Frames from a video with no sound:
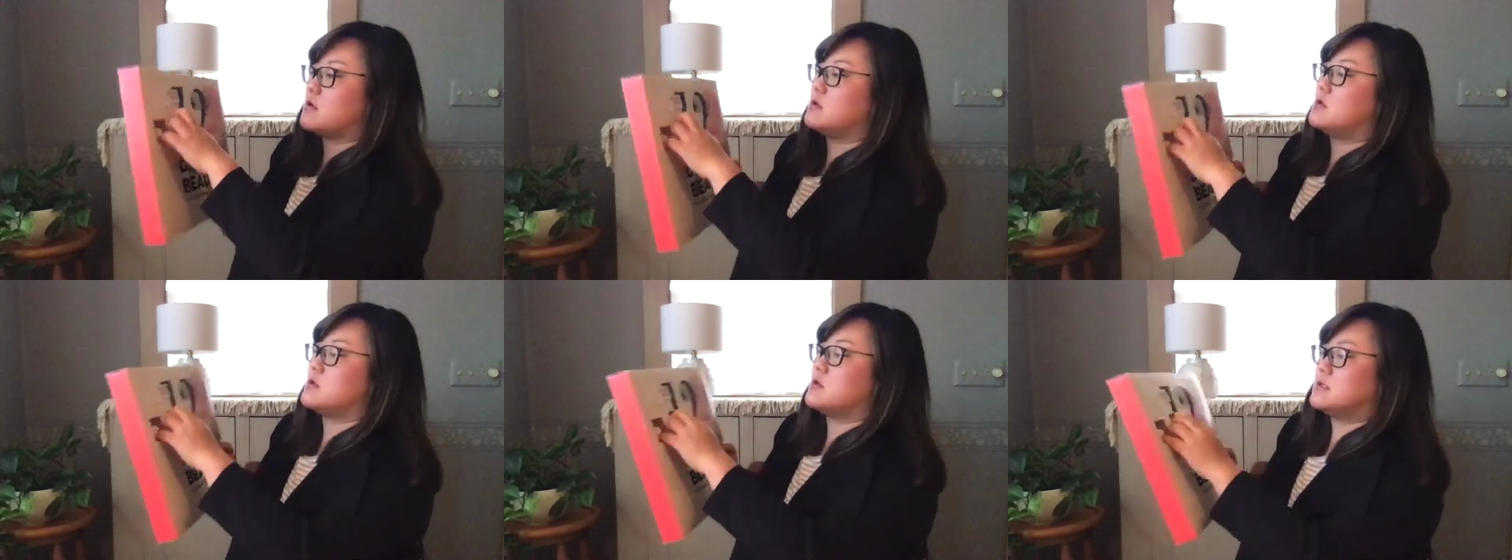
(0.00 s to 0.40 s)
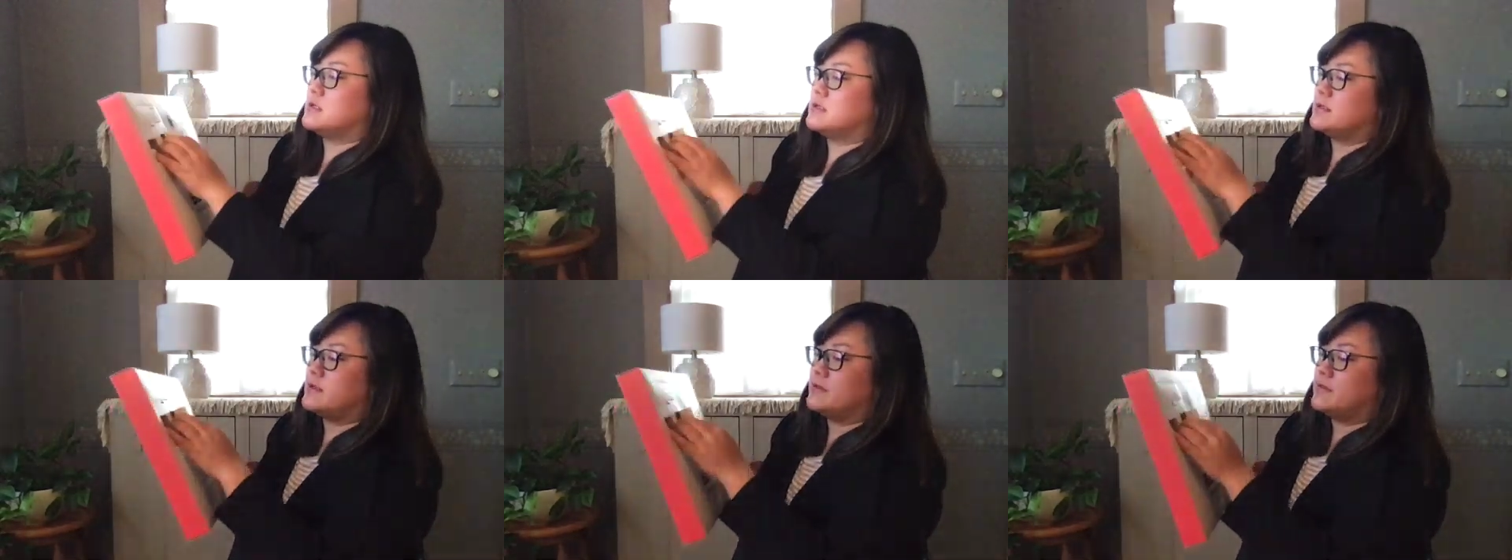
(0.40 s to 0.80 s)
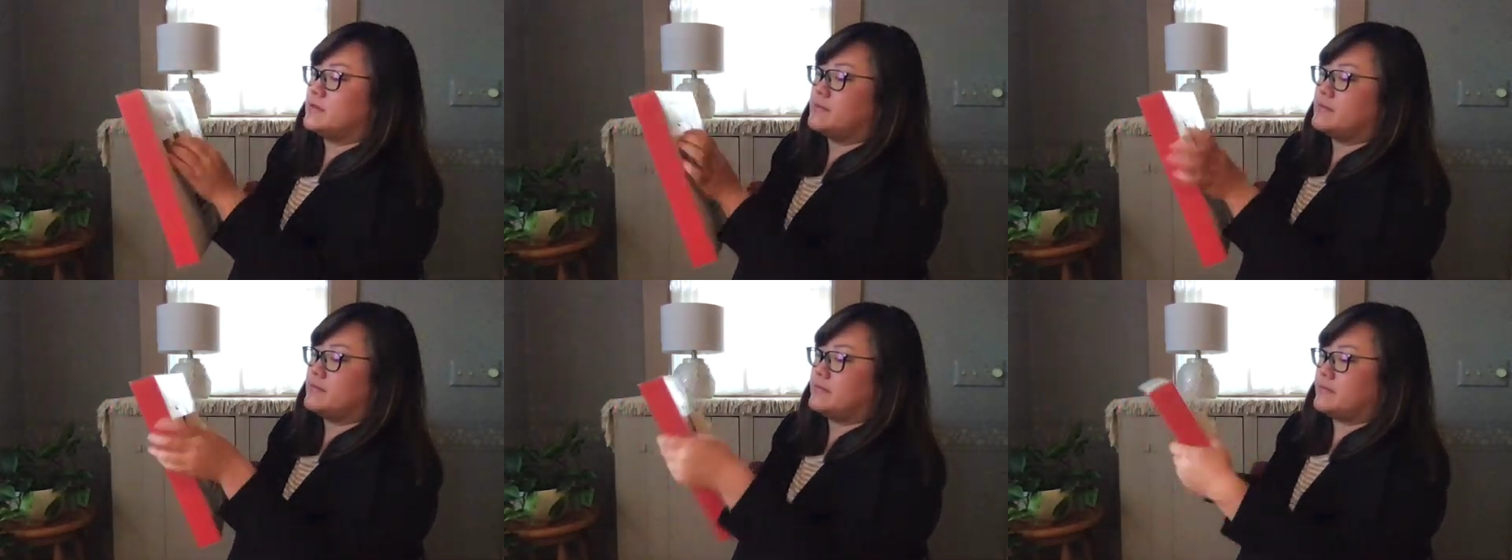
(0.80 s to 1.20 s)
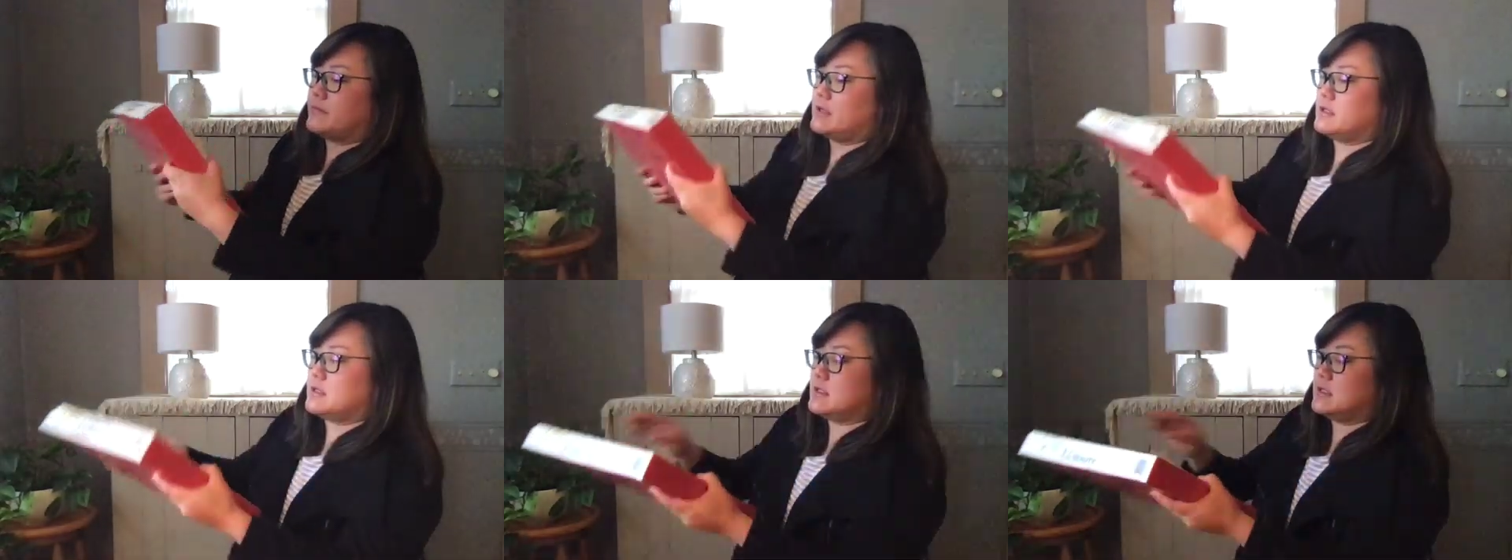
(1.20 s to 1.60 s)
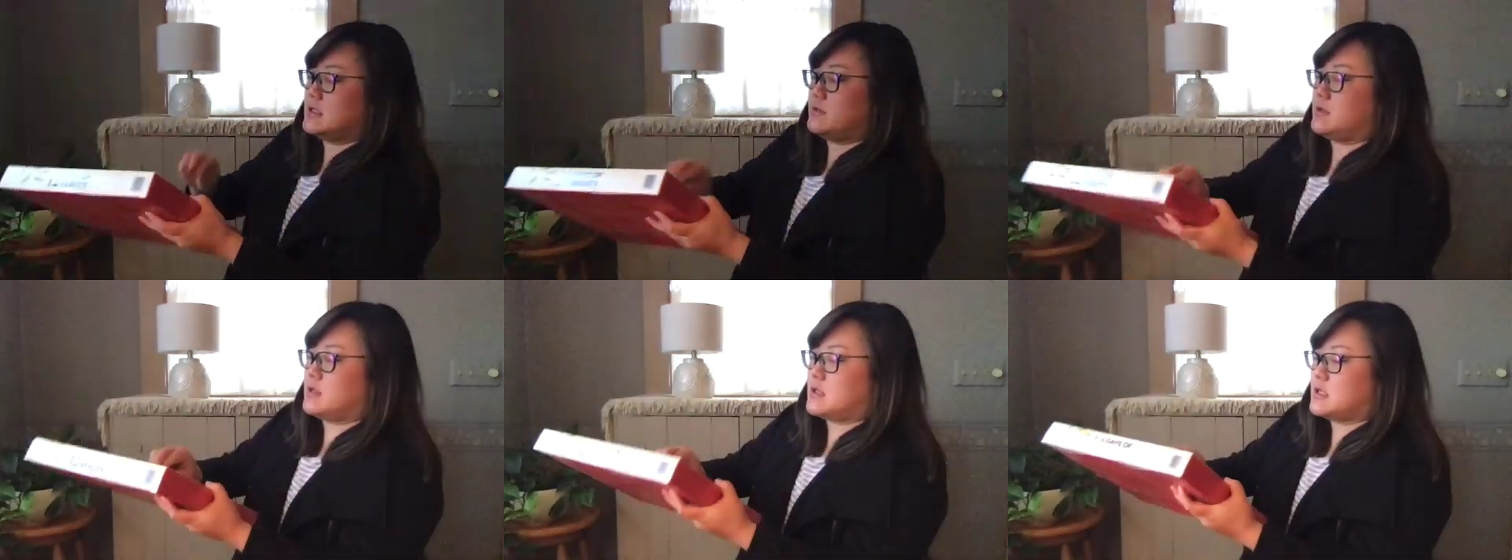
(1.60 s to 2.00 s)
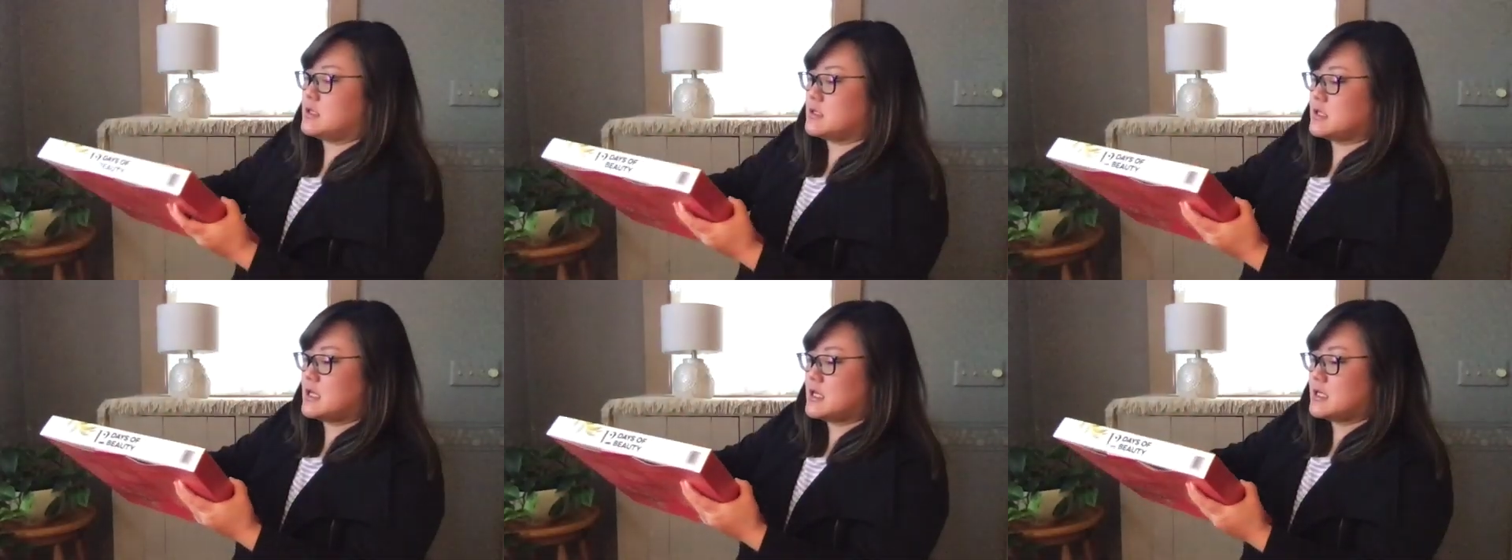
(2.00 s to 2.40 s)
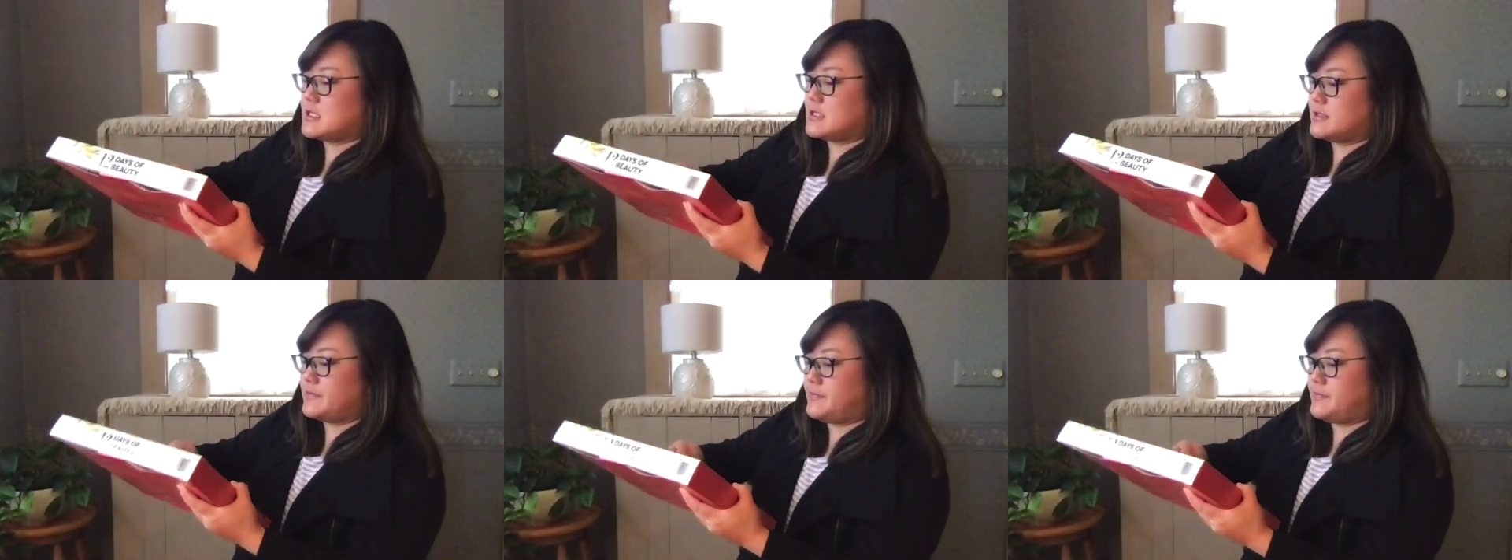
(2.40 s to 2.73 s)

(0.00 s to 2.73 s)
Let's see what this is.